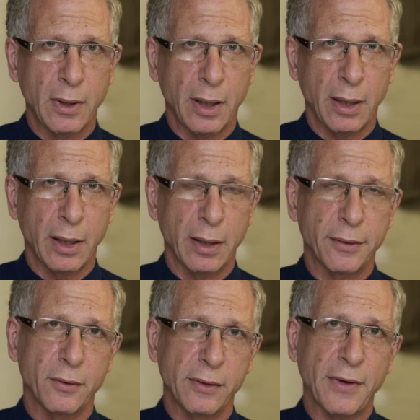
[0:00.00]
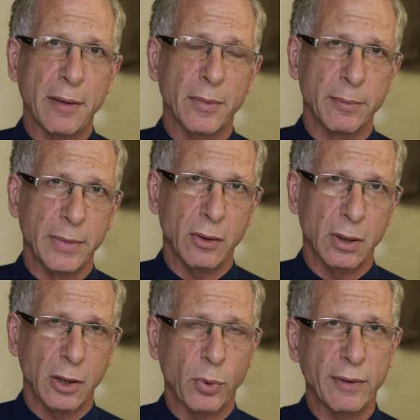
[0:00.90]

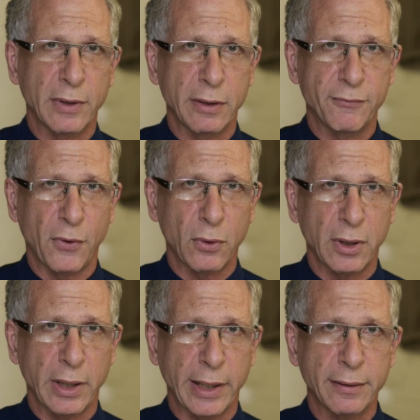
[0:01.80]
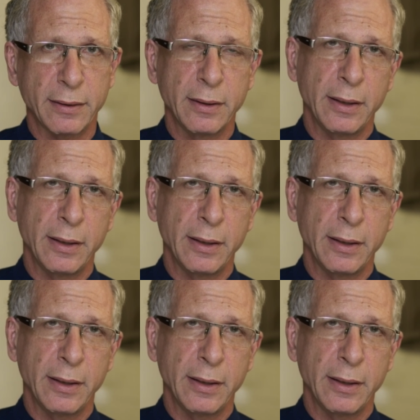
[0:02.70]
35mm equivalent focal length